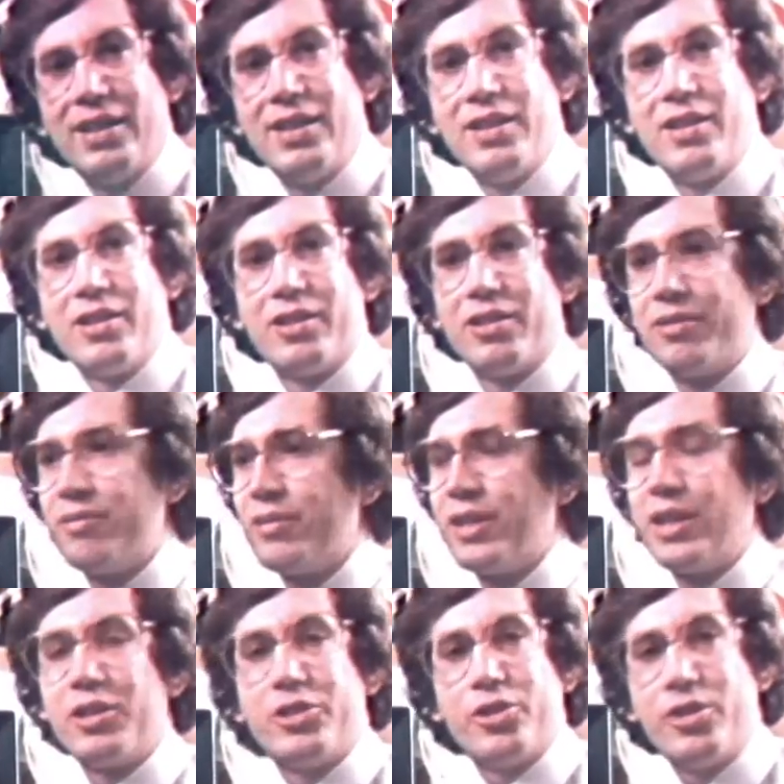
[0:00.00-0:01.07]
They're in
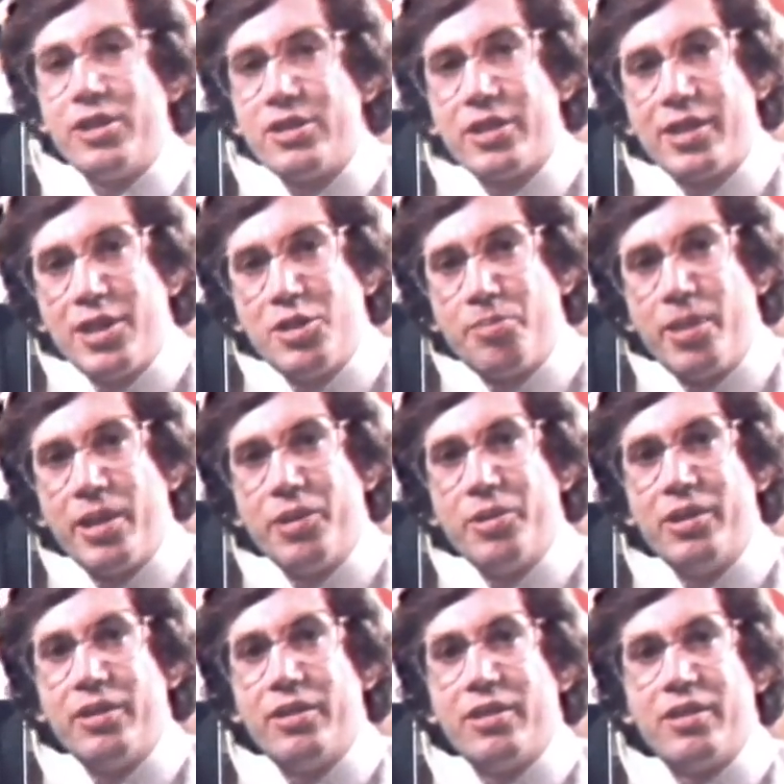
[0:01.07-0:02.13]
little toys that kids play
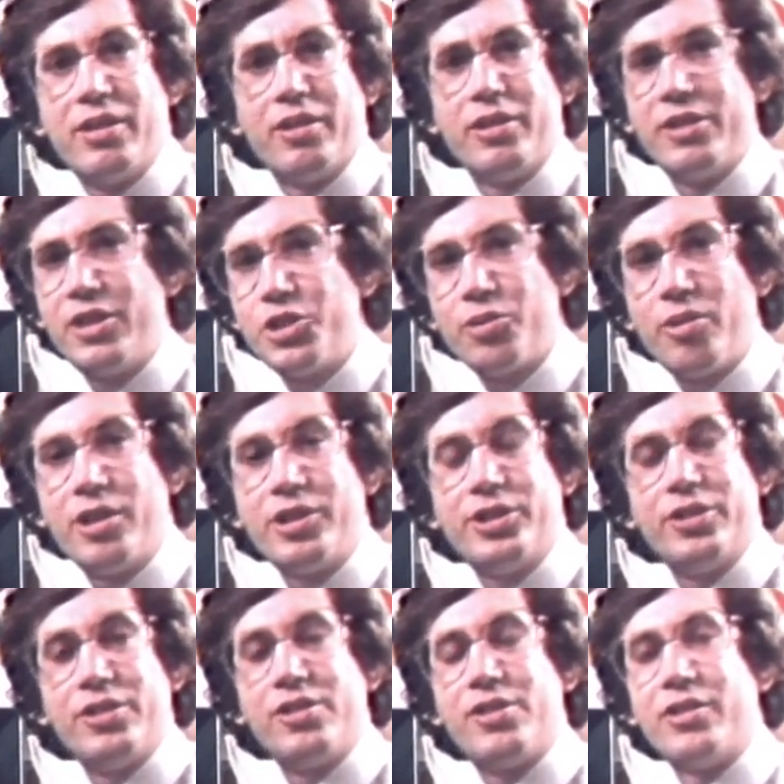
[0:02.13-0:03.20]
with, they're in
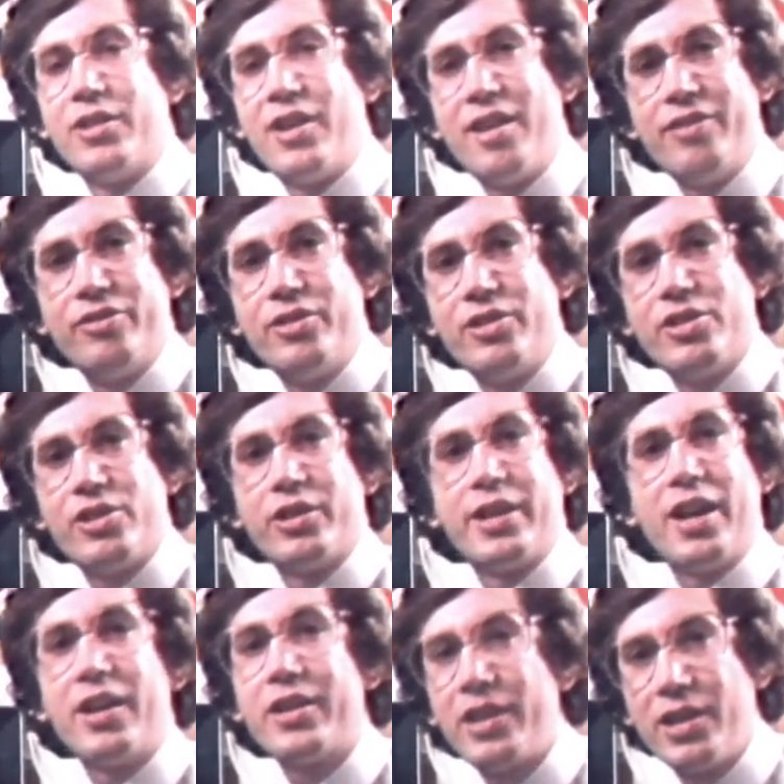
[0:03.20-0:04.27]
dishwashers, they're in ovens, they're in
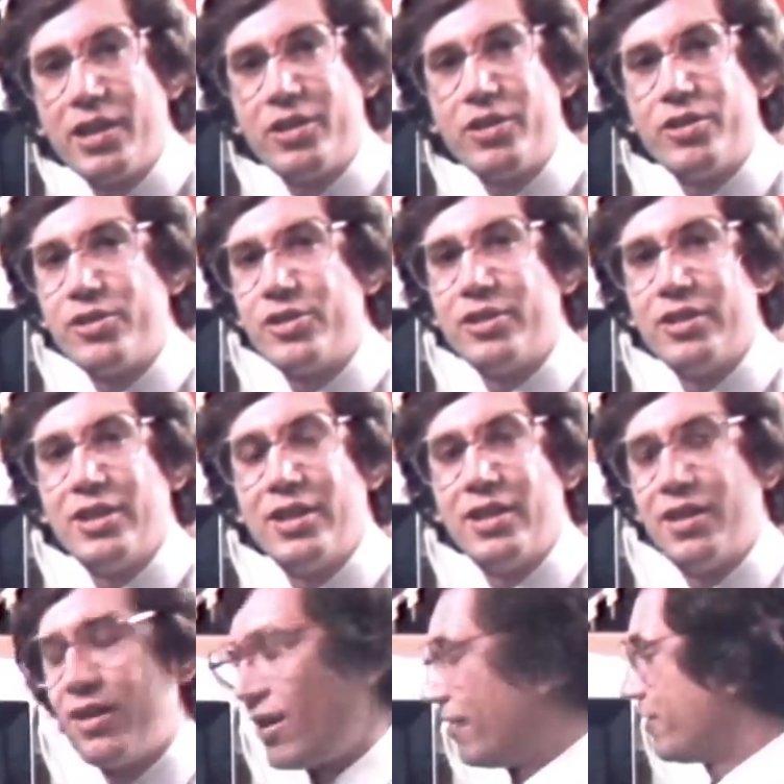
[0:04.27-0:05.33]
calculators,
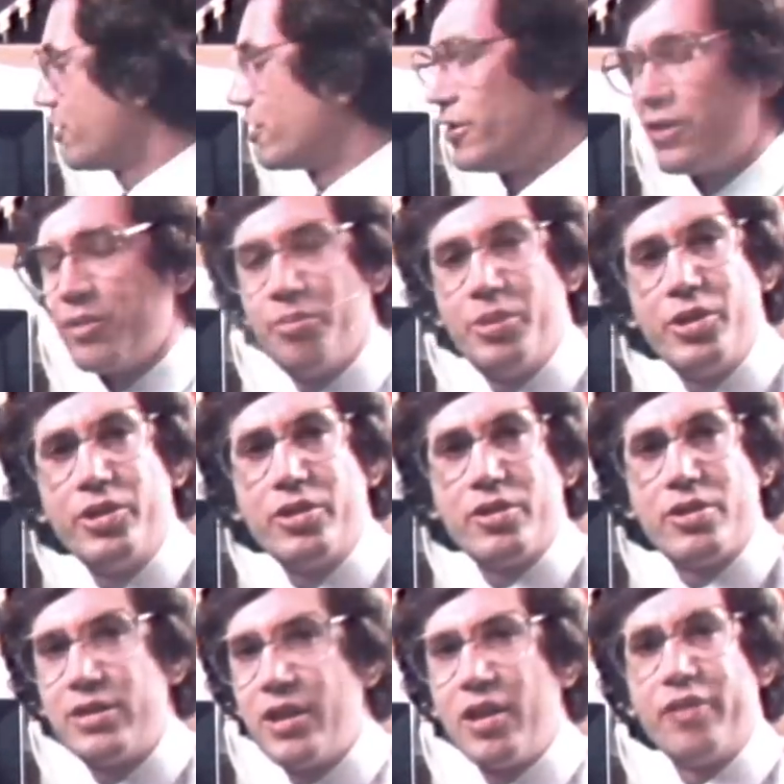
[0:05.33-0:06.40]
obviously in computers
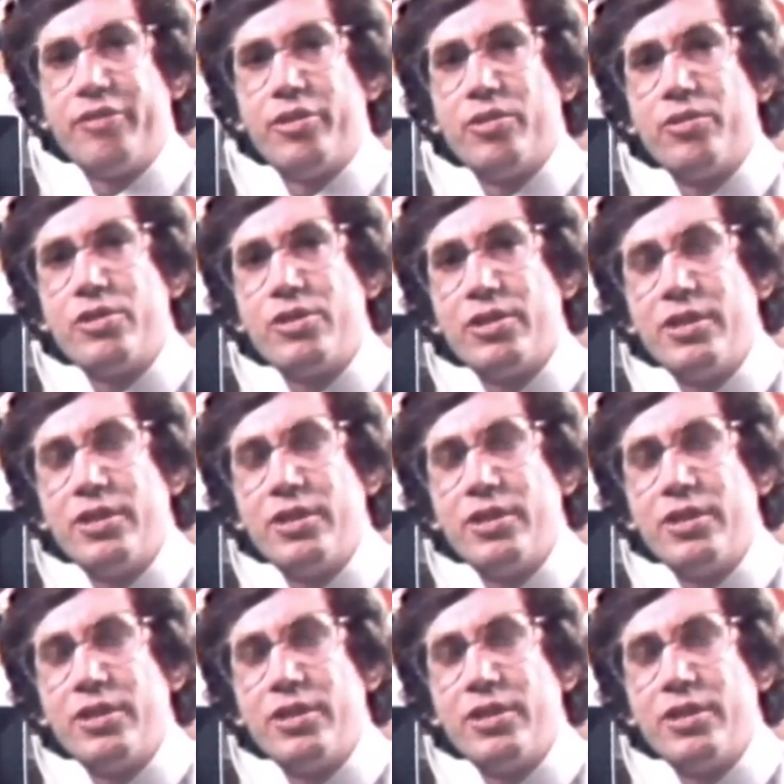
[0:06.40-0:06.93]
and telephones.